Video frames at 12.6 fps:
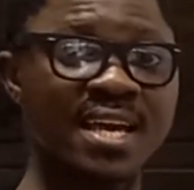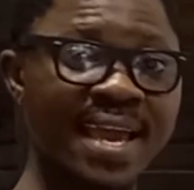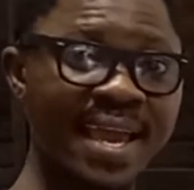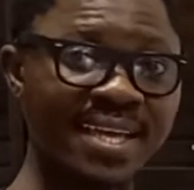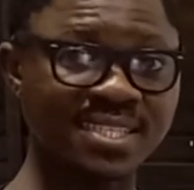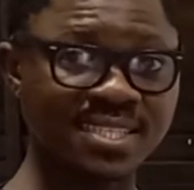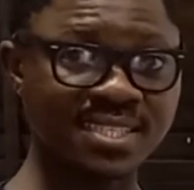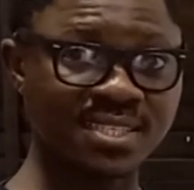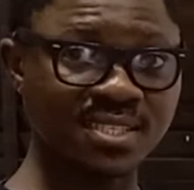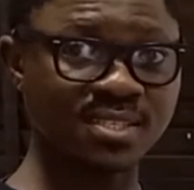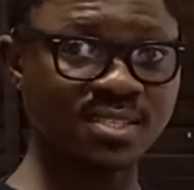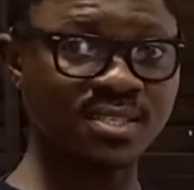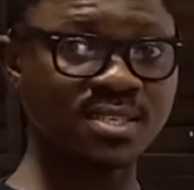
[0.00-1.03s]

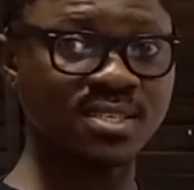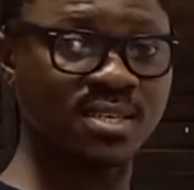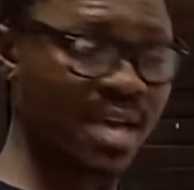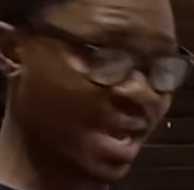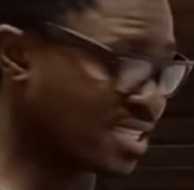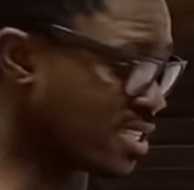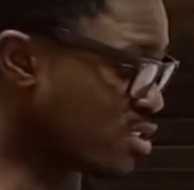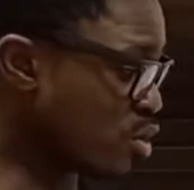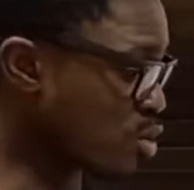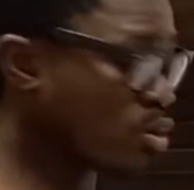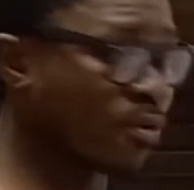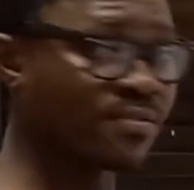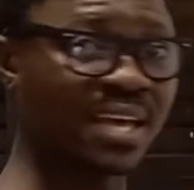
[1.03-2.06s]
entity as a result
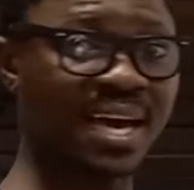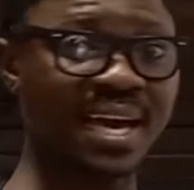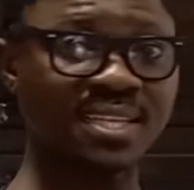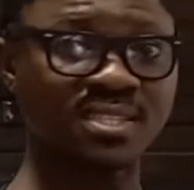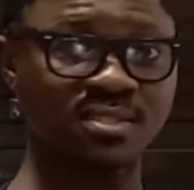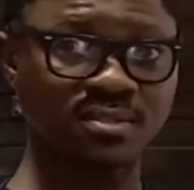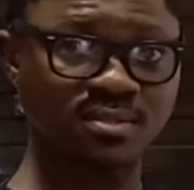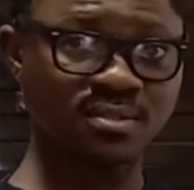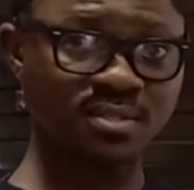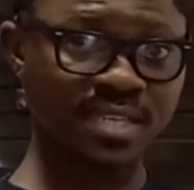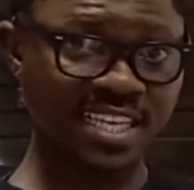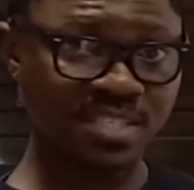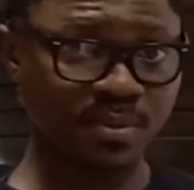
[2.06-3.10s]
of that
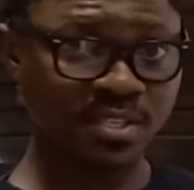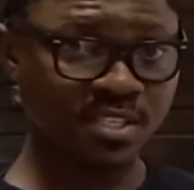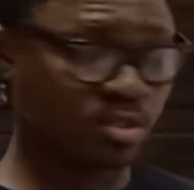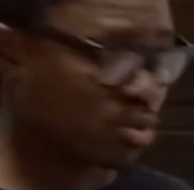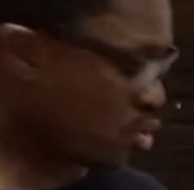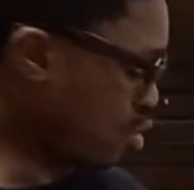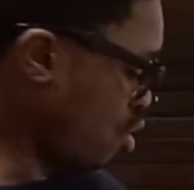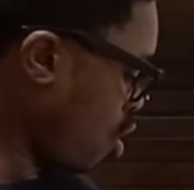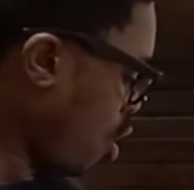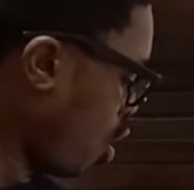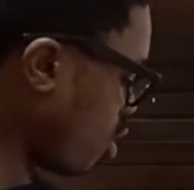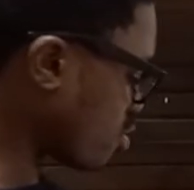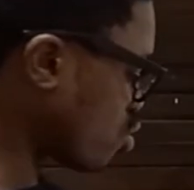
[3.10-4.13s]
expenditure.
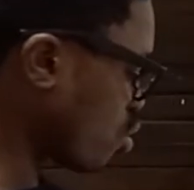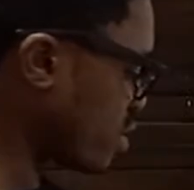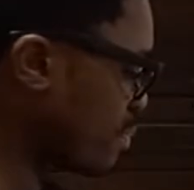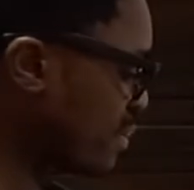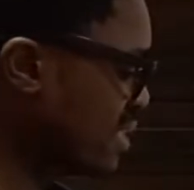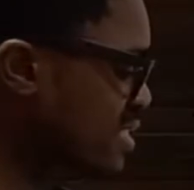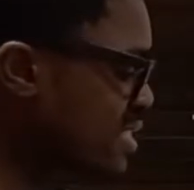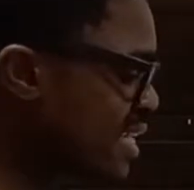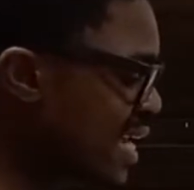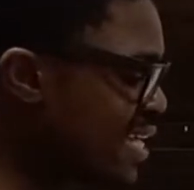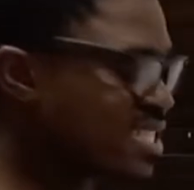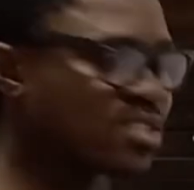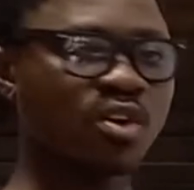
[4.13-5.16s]
Also, replacing the
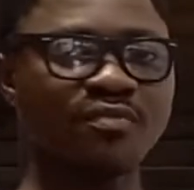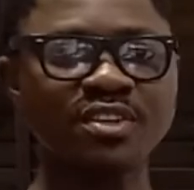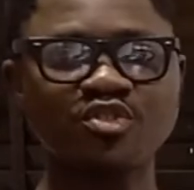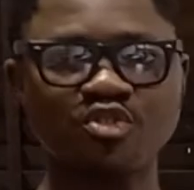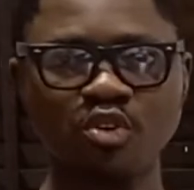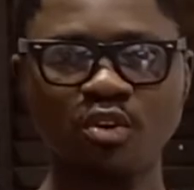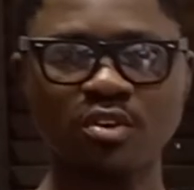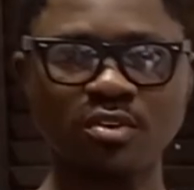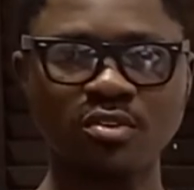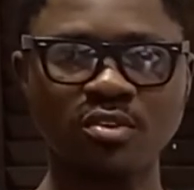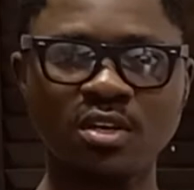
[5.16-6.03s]
engine of a truck.